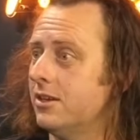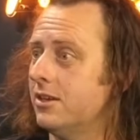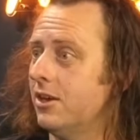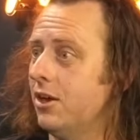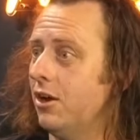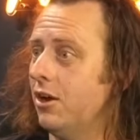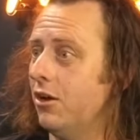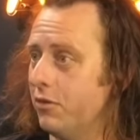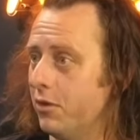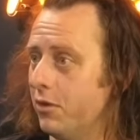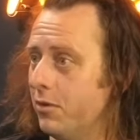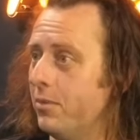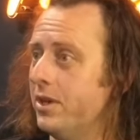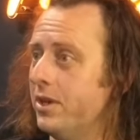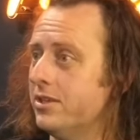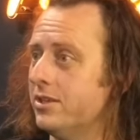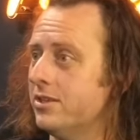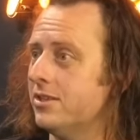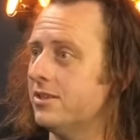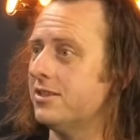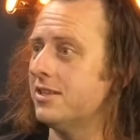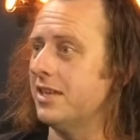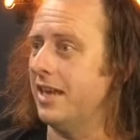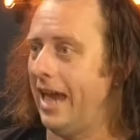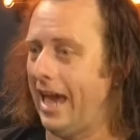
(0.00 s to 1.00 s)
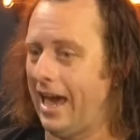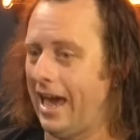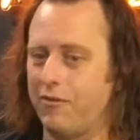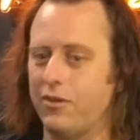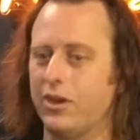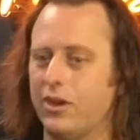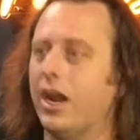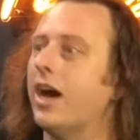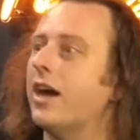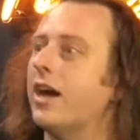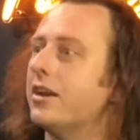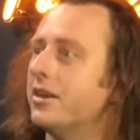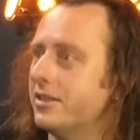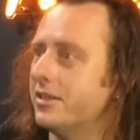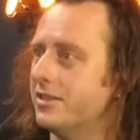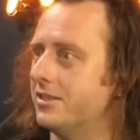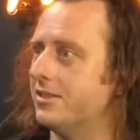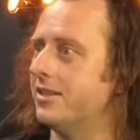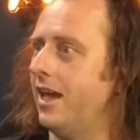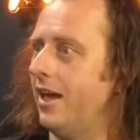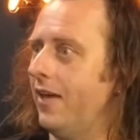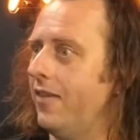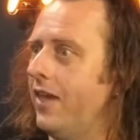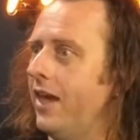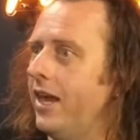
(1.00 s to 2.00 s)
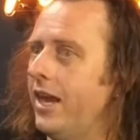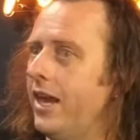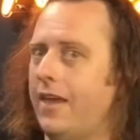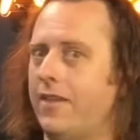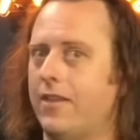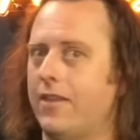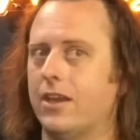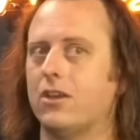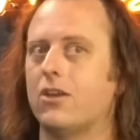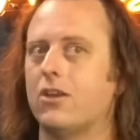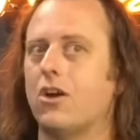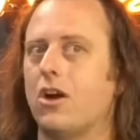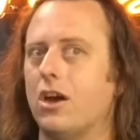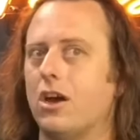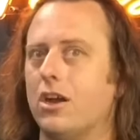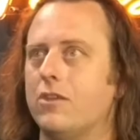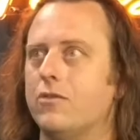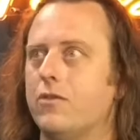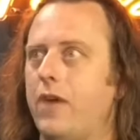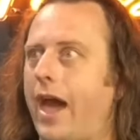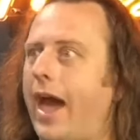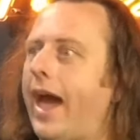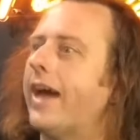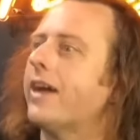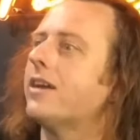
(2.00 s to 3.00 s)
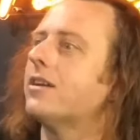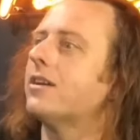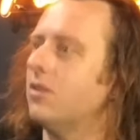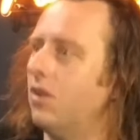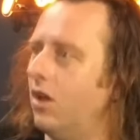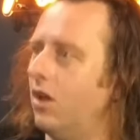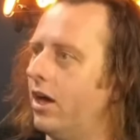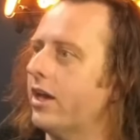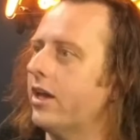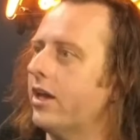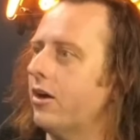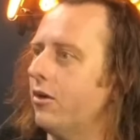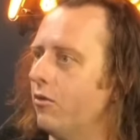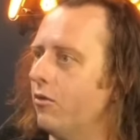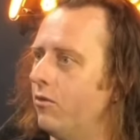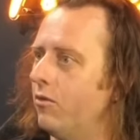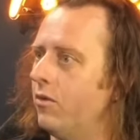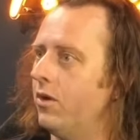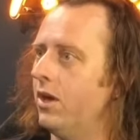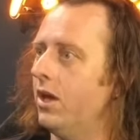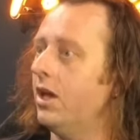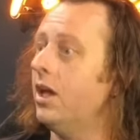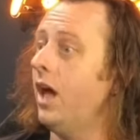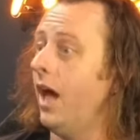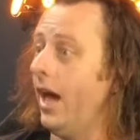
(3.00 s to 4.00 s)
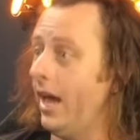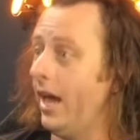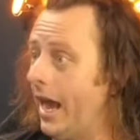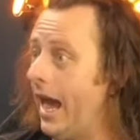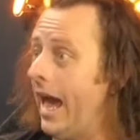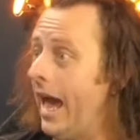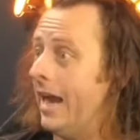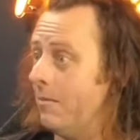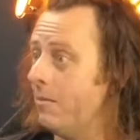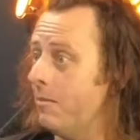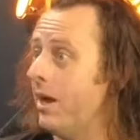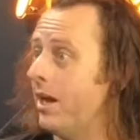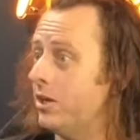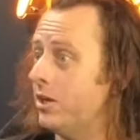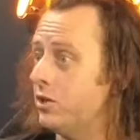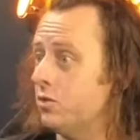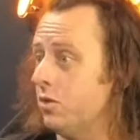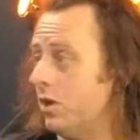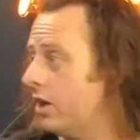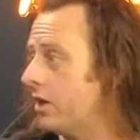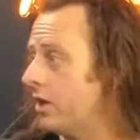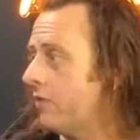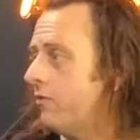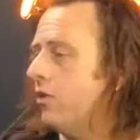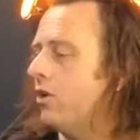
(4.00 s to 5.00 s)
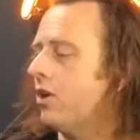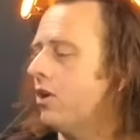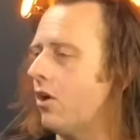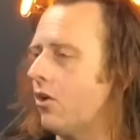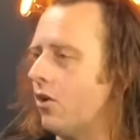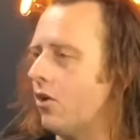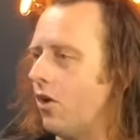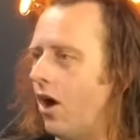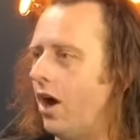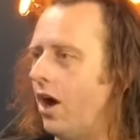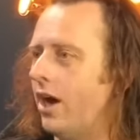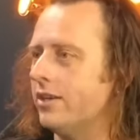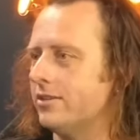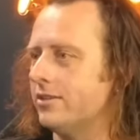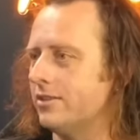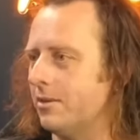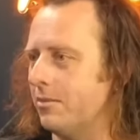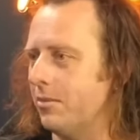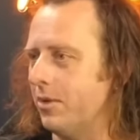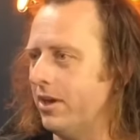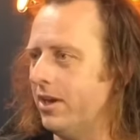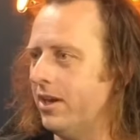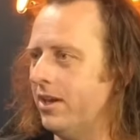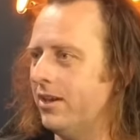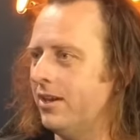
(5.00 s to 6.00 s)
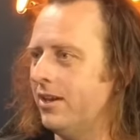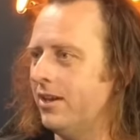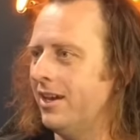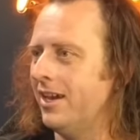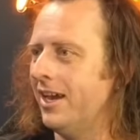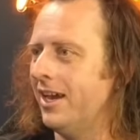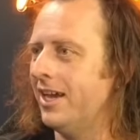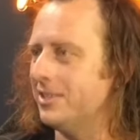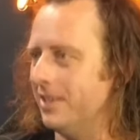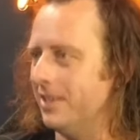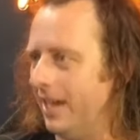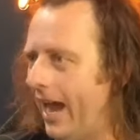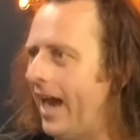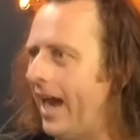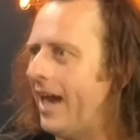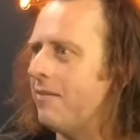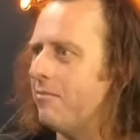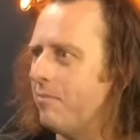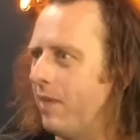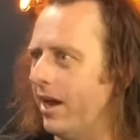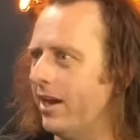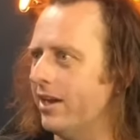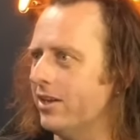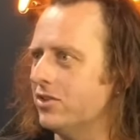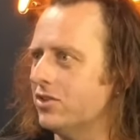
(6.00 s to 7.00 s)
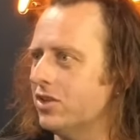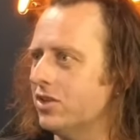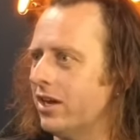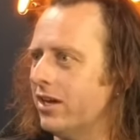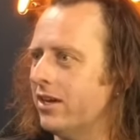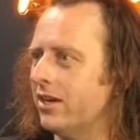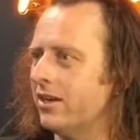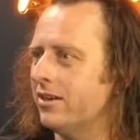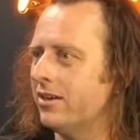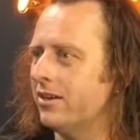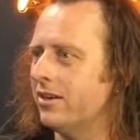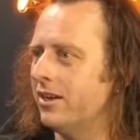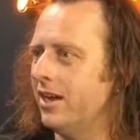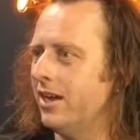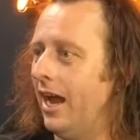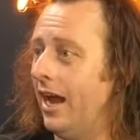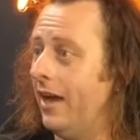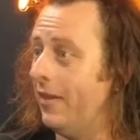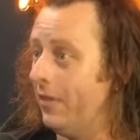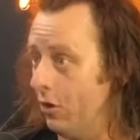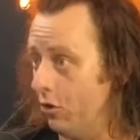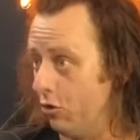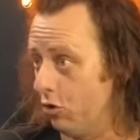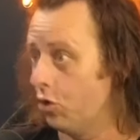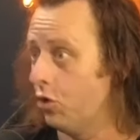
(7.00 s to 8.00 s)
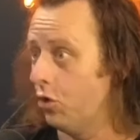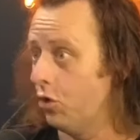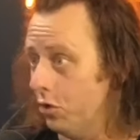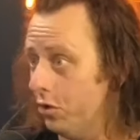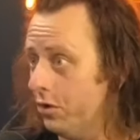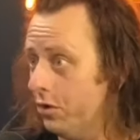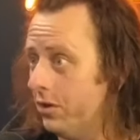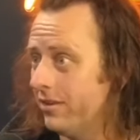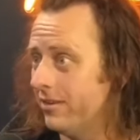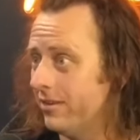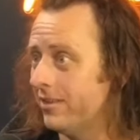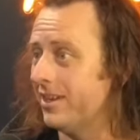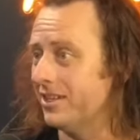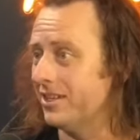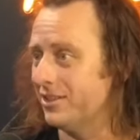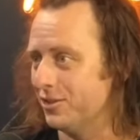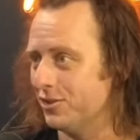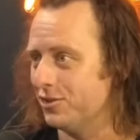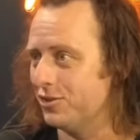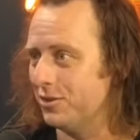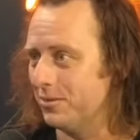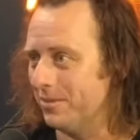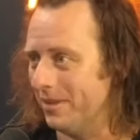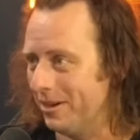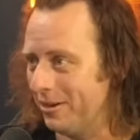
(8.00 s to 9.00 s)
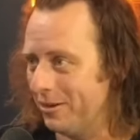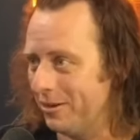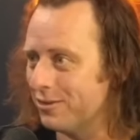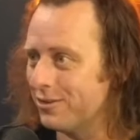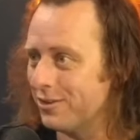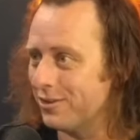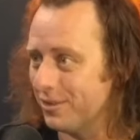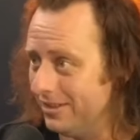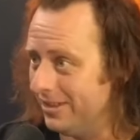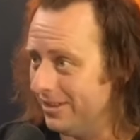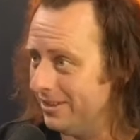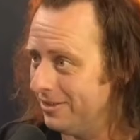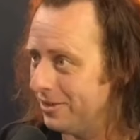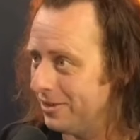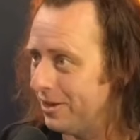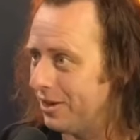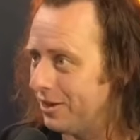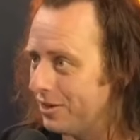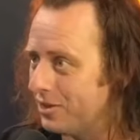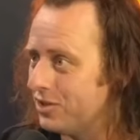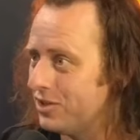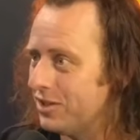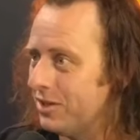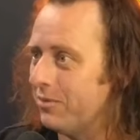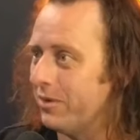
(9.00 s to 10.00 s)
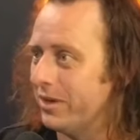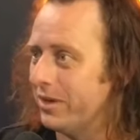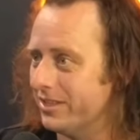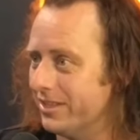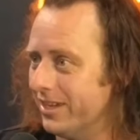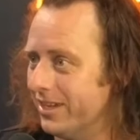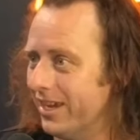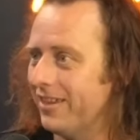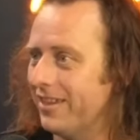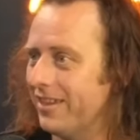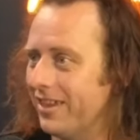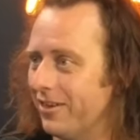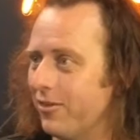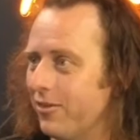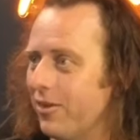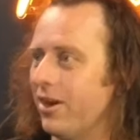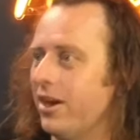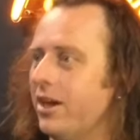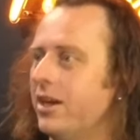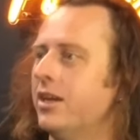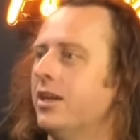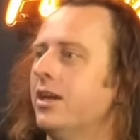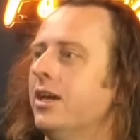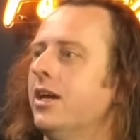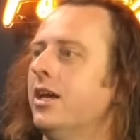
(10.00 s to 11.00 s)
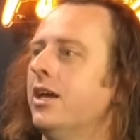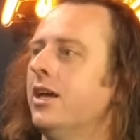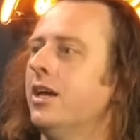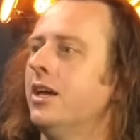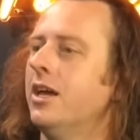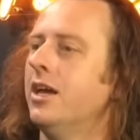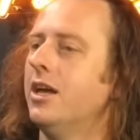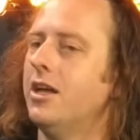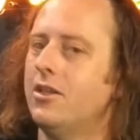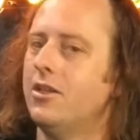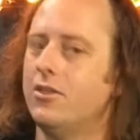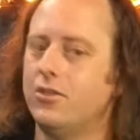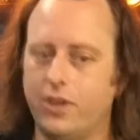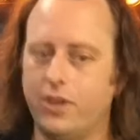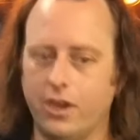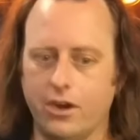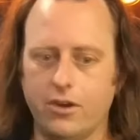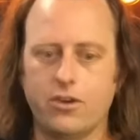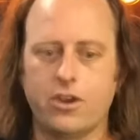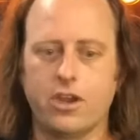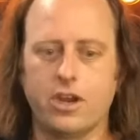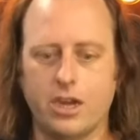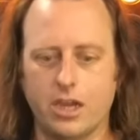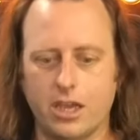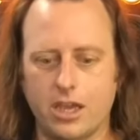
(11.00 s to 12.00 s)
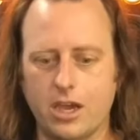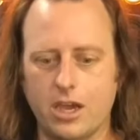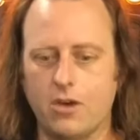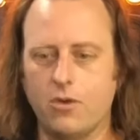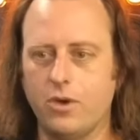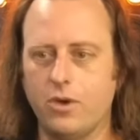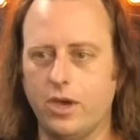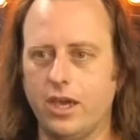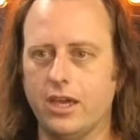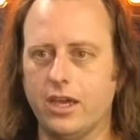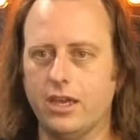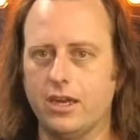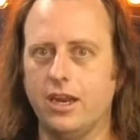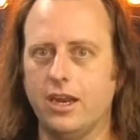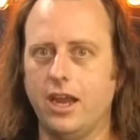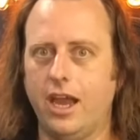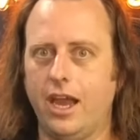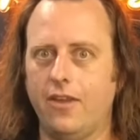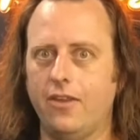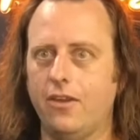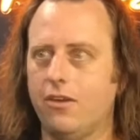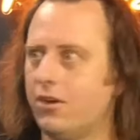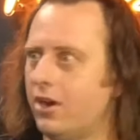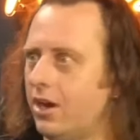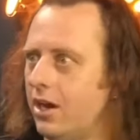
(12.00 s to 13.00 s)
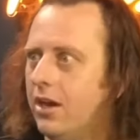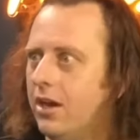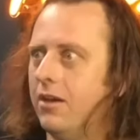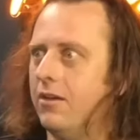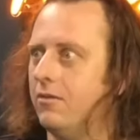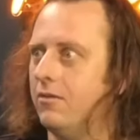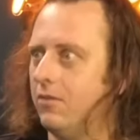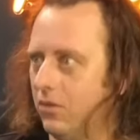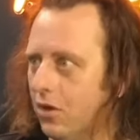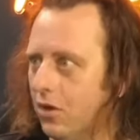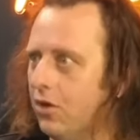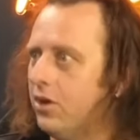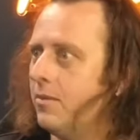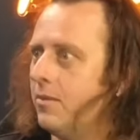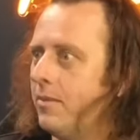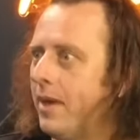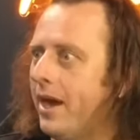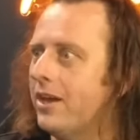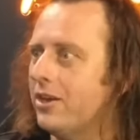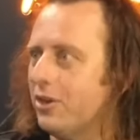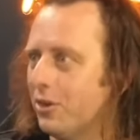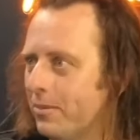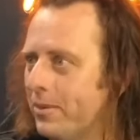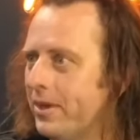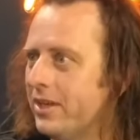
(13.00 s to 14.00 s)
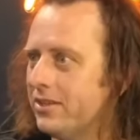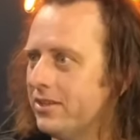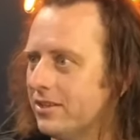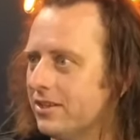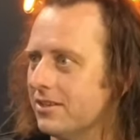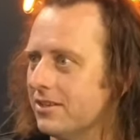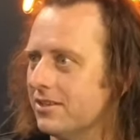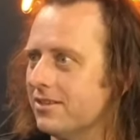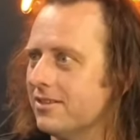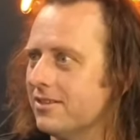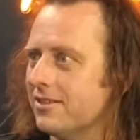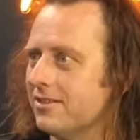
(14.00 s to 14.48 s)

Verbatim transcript: of your business and have it understand that and then kind of act like a an ad manager. Like if you go and hire somebody as an ad manager and they're good, let's assume they're good because there's a lot of shit ones out there, right? they're going to go in and they're going to learn about your business